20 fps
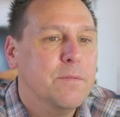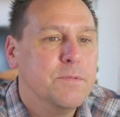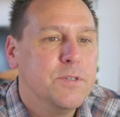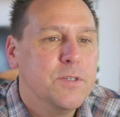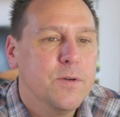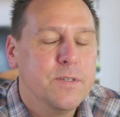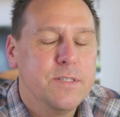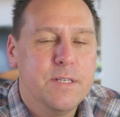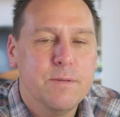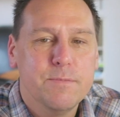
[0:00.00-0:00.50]

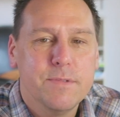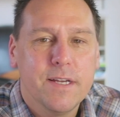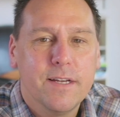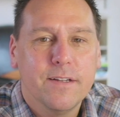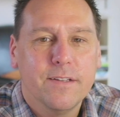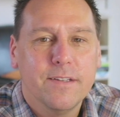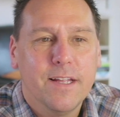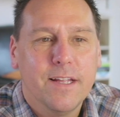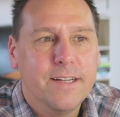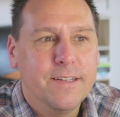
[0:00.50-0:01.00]
So it seems like
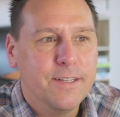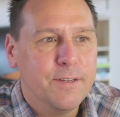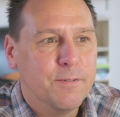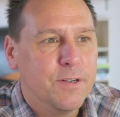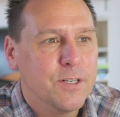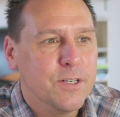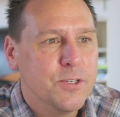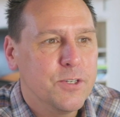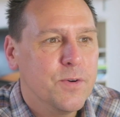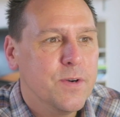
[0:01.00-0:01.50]
a likely
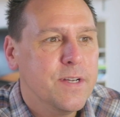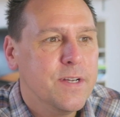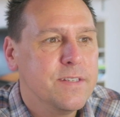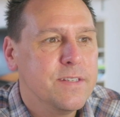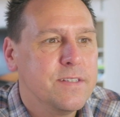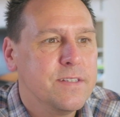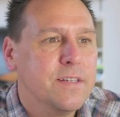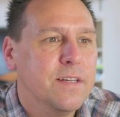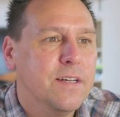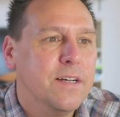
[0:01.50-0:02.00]
wrong
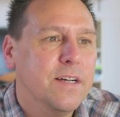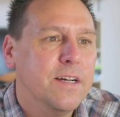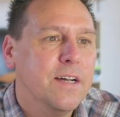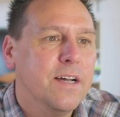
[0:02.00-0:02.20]
choice.